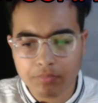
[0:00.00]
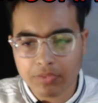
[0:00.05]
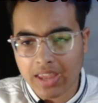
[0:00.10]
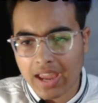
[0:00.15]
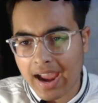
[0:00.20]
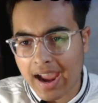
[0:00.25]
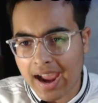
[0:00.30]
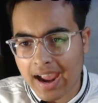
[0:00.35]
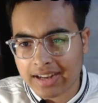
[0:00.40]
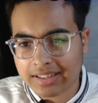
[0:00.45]

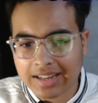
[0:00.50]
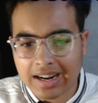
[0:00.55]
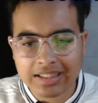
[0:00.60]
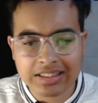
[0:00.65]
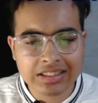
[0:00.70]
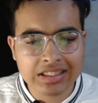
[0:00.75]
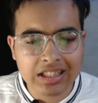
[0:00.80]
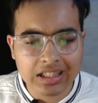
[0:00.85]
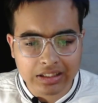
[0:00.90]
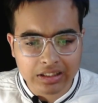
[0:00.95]
And
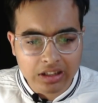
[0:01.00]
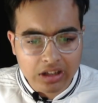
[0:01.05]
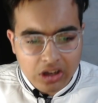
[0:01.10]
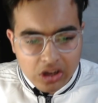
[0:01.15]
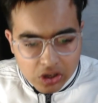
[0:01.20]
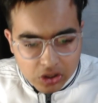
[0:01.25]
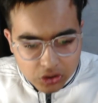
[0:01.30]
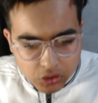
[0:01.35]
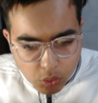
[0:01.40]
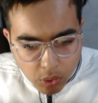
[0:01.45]
that's it.
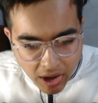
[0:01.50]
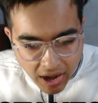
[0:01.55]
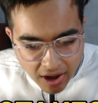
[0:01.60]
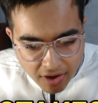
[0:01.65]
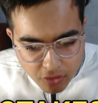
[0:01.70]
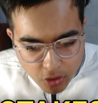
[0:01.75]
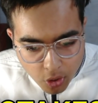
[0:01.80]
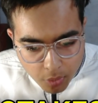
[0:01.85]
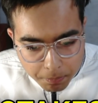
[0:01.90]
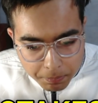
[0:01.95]
You
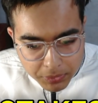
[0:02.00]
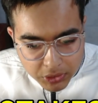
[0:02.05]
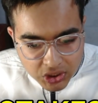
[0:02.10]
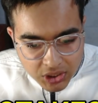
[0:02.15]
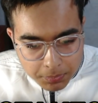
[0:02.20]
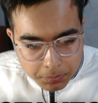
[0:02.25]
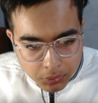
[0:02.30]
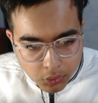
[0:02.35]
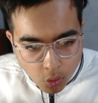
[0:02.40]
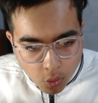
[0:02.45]
have your
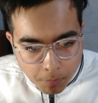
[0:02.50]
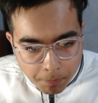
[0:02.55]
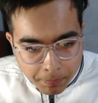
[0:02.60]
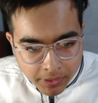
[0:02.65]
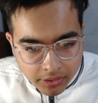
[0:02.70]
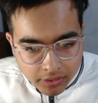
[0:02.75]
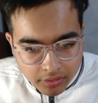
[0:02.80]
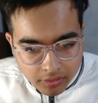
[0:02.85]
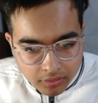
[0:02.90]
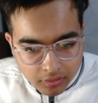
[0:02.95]
bishops
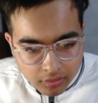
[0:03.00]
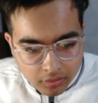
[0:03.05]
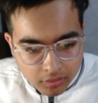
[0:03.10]
opened.